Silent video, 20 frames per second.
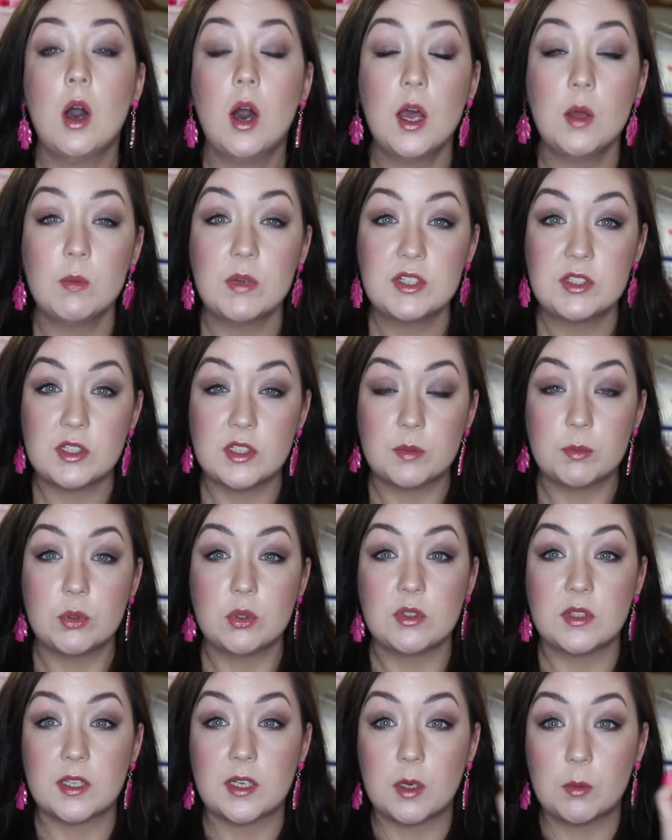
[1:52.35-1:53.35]
I went into
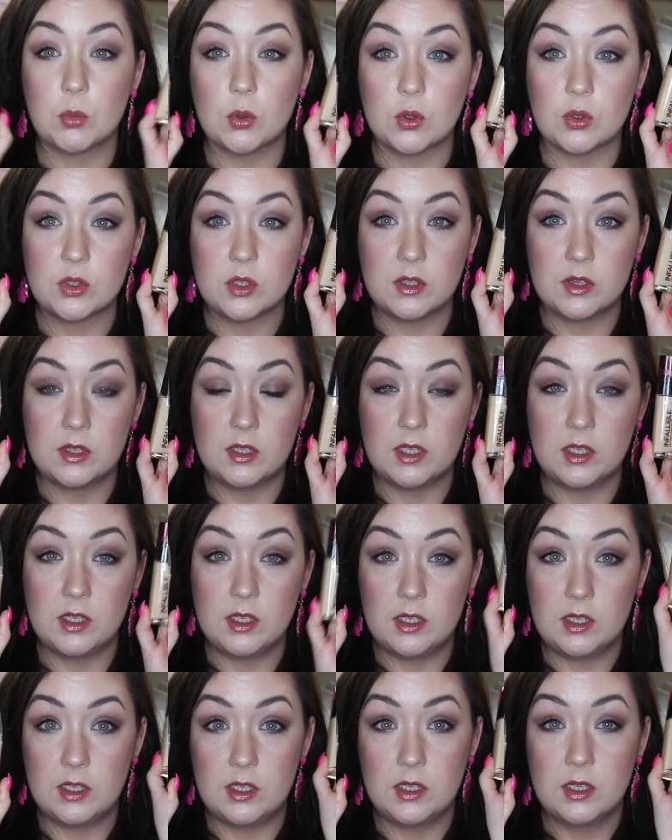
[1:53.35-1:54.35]
Boots and I bought
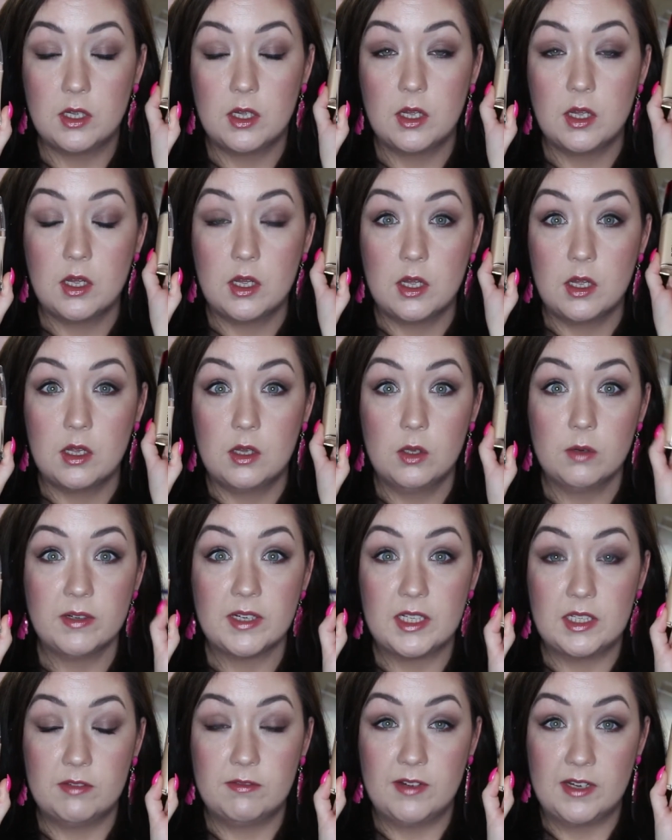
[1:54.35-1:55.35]
the
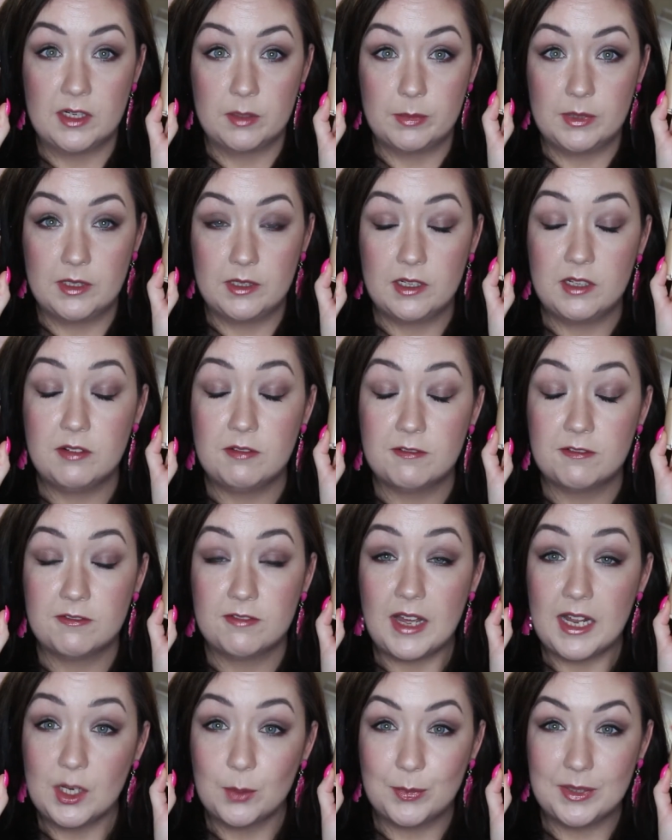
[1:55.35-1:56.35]
L'Oreal
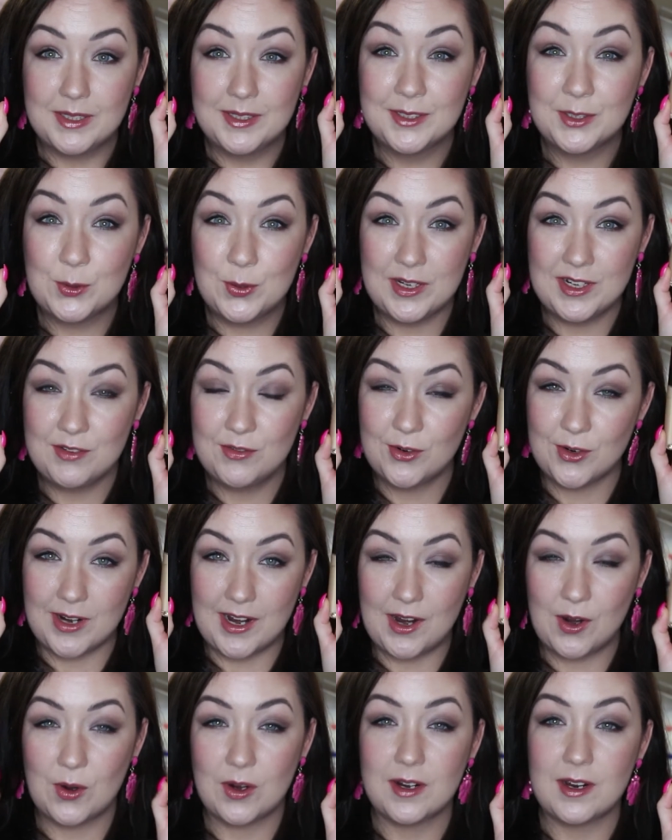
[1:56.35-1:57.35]
Infallible 24
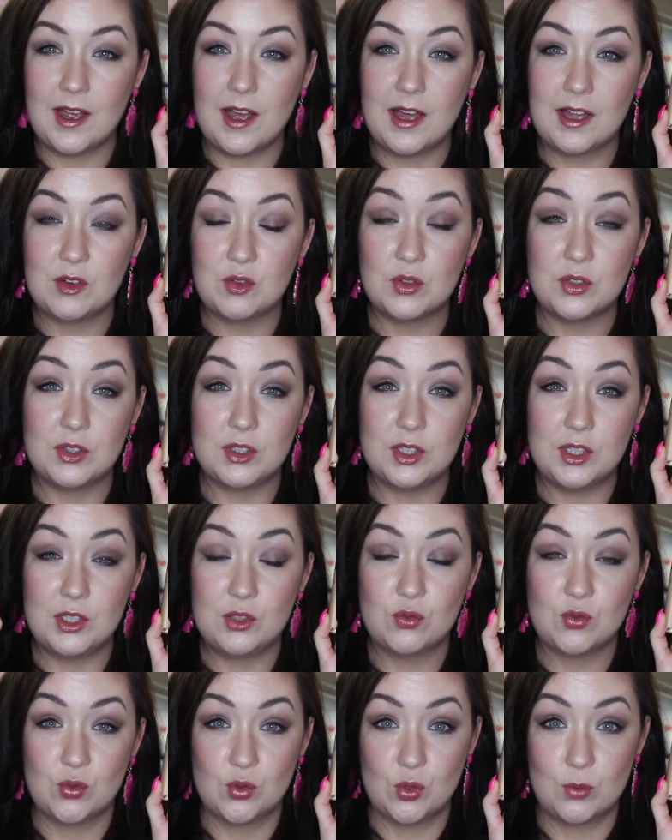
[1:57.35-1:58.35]
Hour and
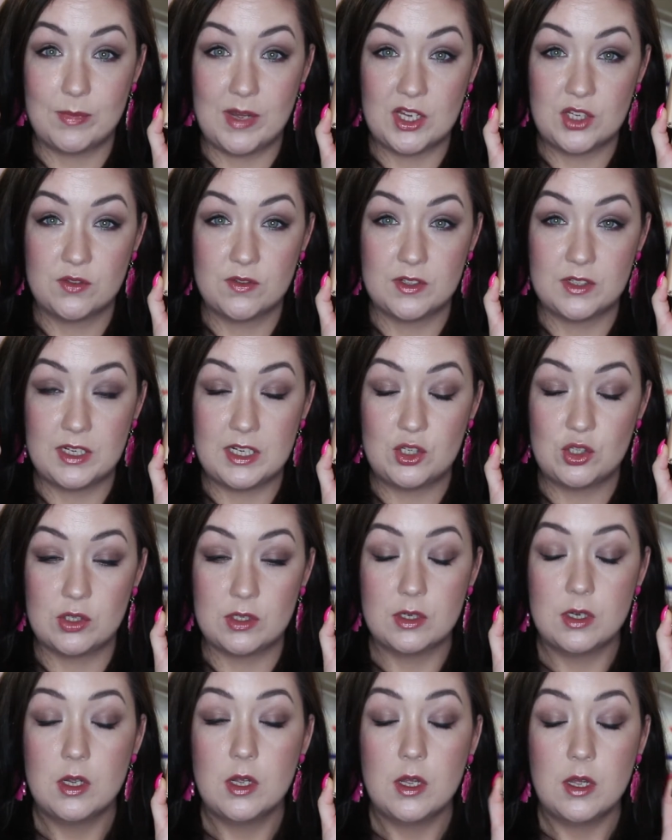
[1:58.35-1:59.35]
the True Match
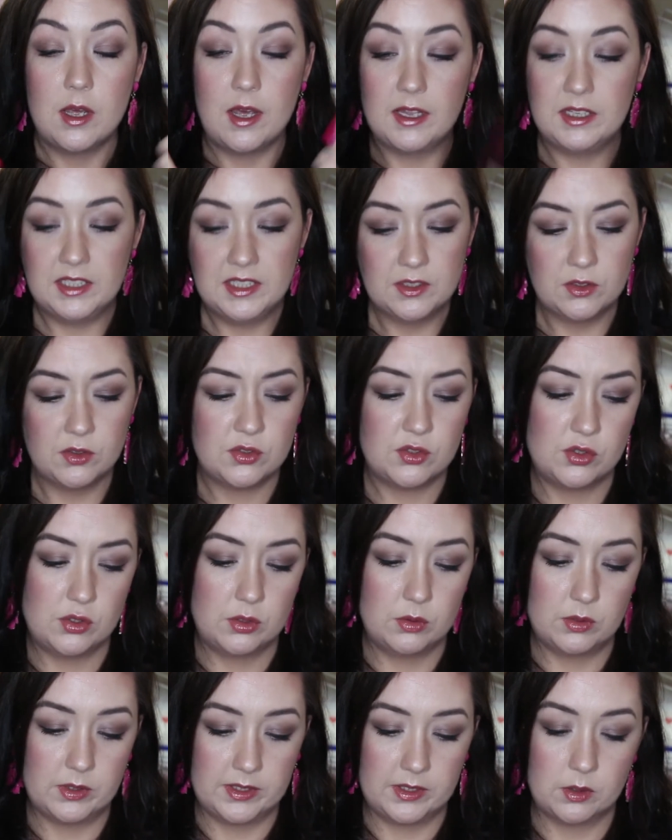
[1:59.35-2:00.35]
foundation, and these are
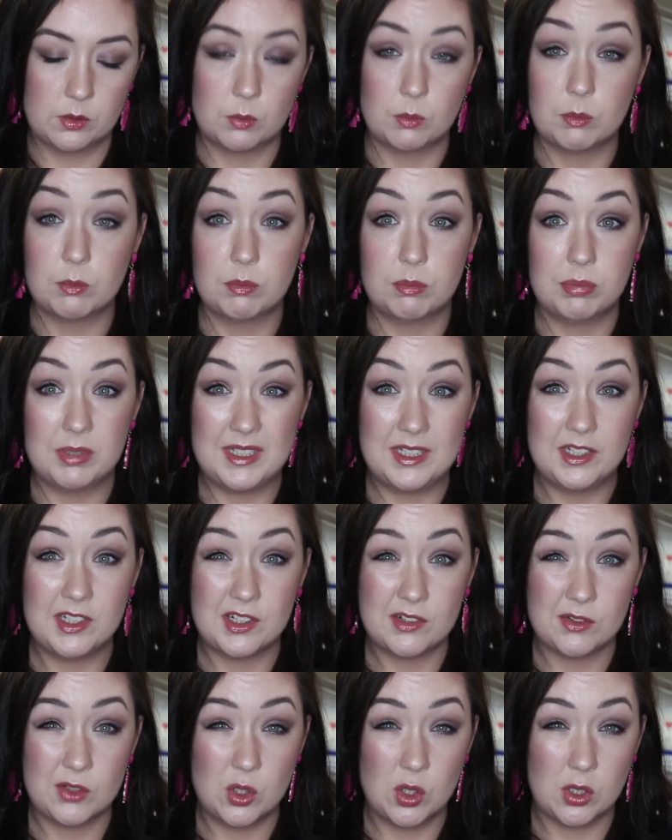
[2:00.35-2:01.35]
two like completely
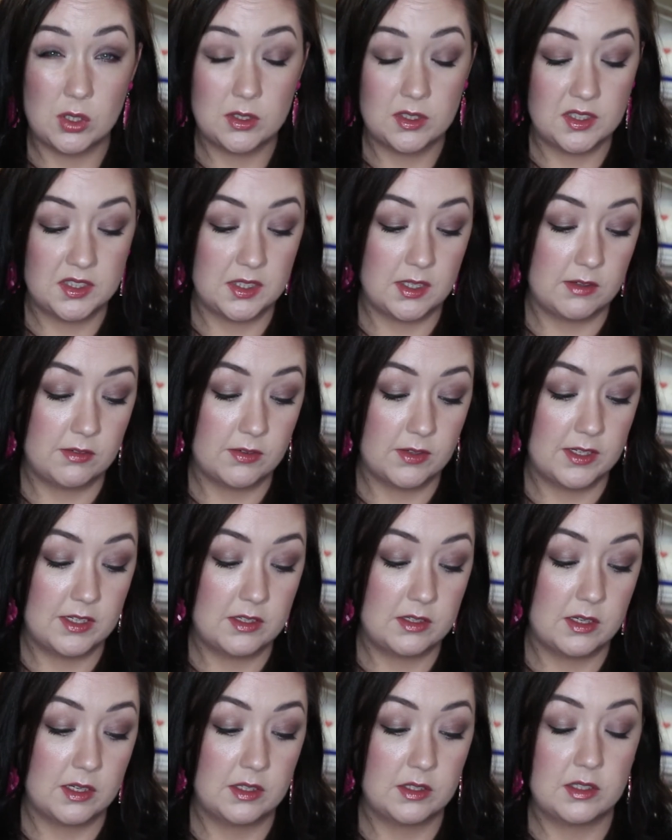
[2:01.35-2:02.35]
different colours. I
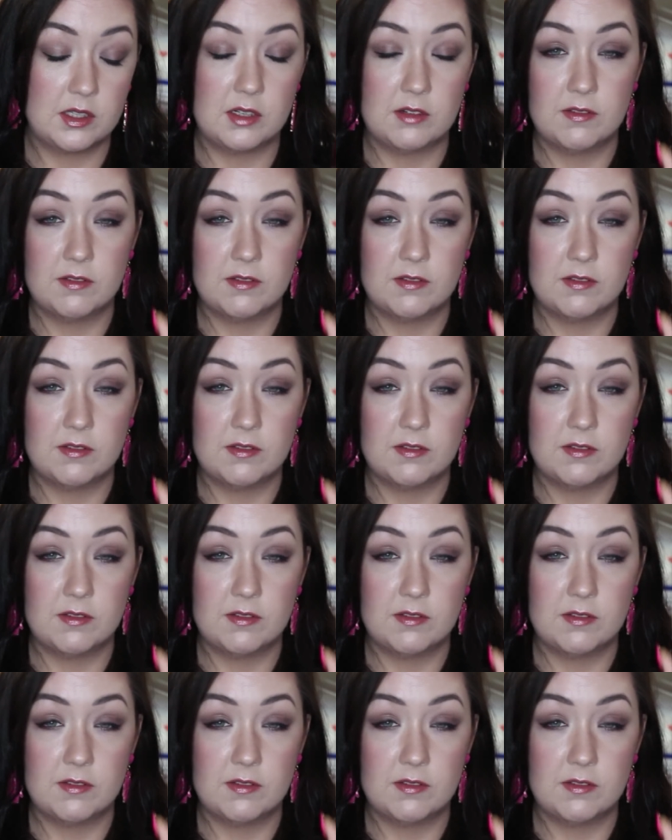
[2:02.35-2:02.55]
find that the